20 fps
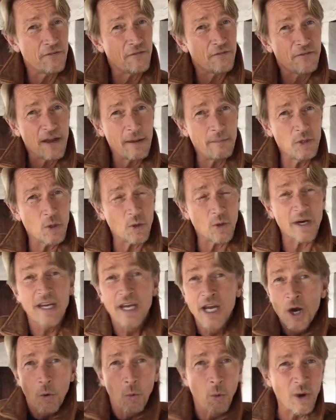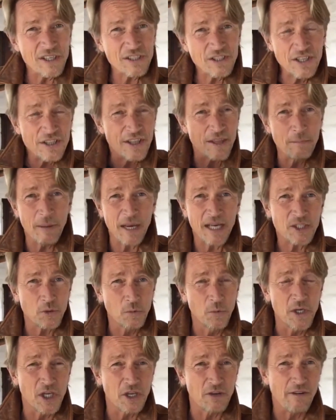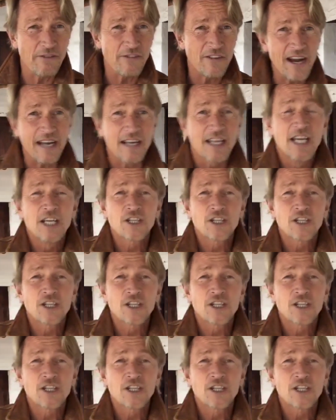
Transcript: February wasn't the best week you've ever had.